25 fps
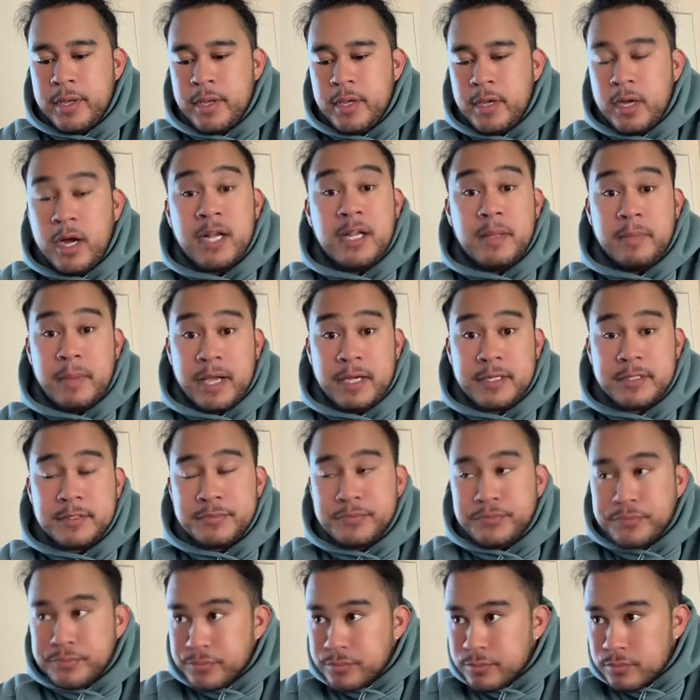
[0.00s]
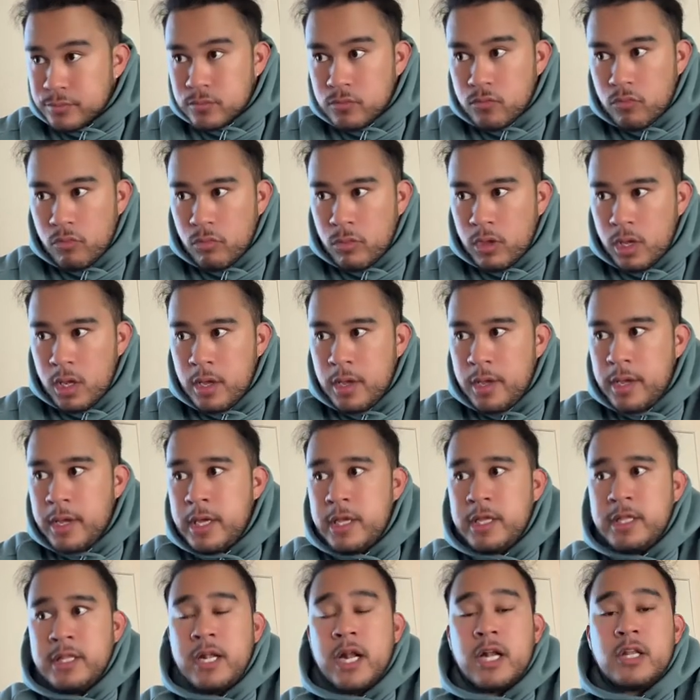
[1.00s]
Honey Baked.
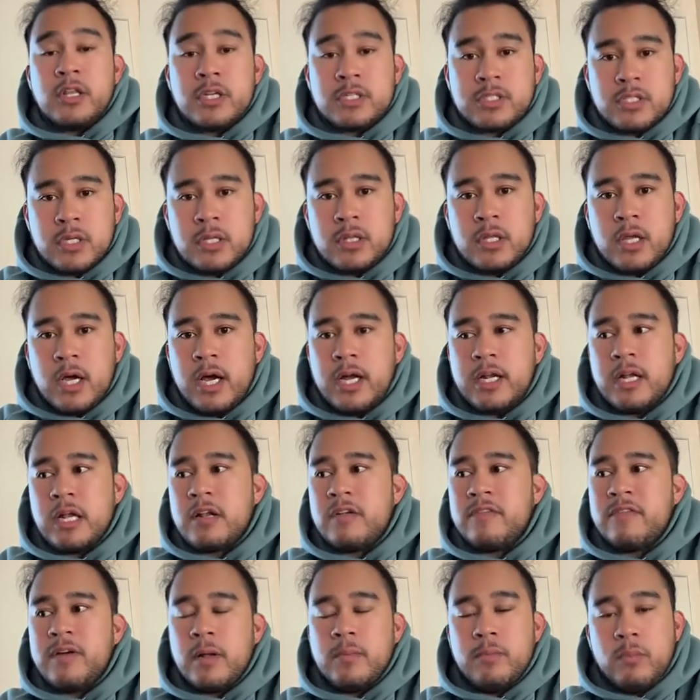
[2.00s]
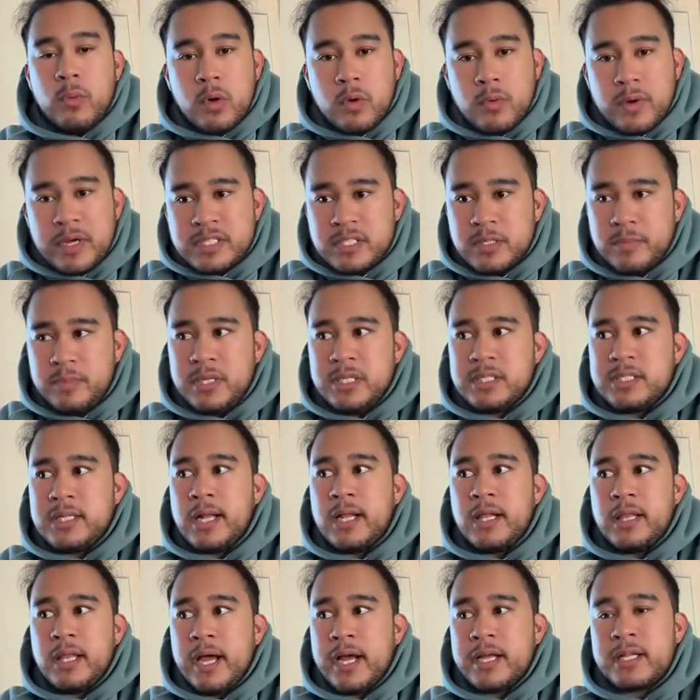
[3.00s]
Then I looked online and I found more recipes that I
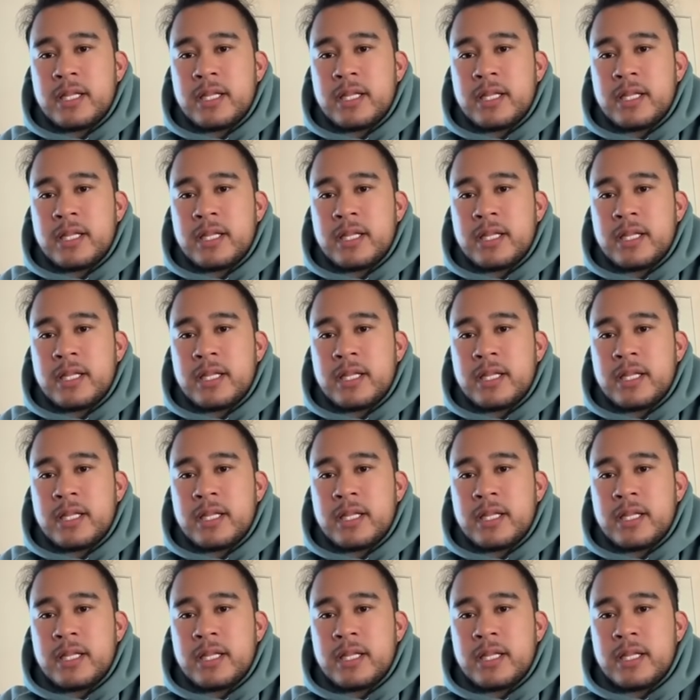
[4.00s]
liked,